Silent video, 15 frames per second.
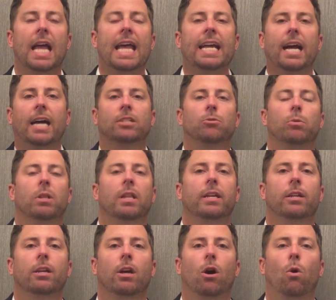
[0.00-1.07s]
Hey guys, I want to
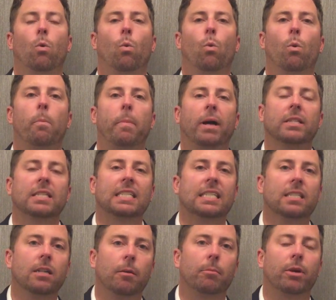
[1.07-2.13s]
let you know about the
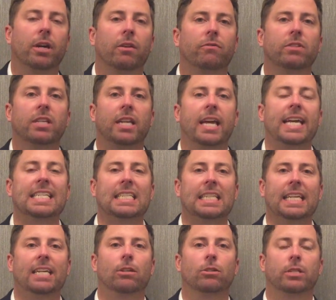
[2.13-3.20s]
summary of today's
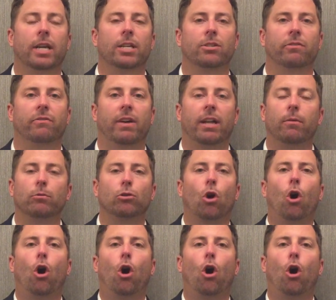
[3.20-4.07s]
Leaders Edge event. It was